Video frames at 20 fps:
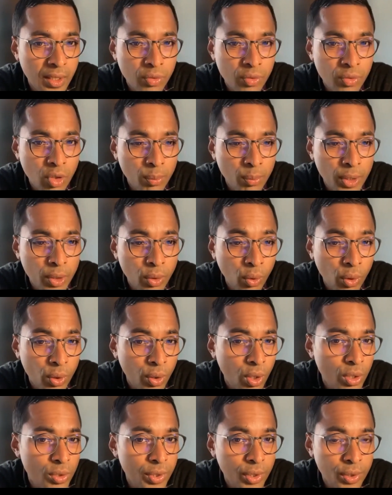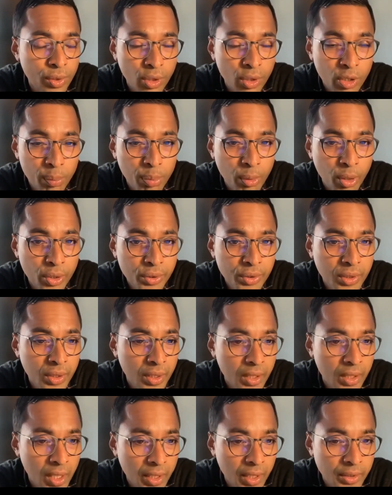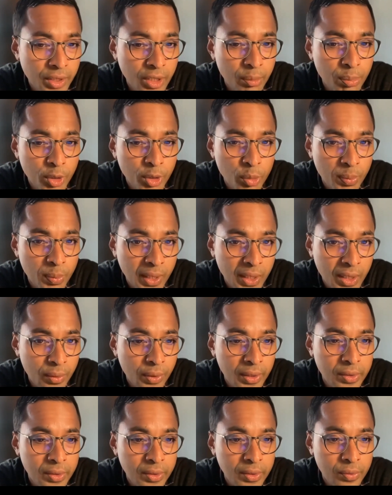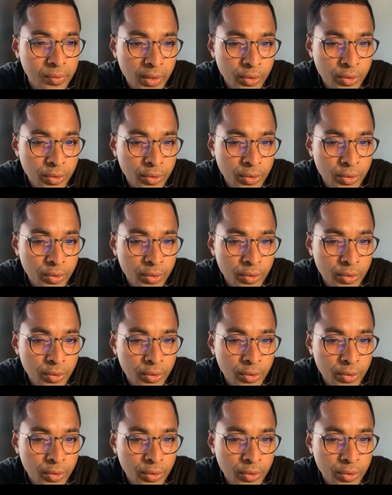from an overall security posture and hygiene perspective as well.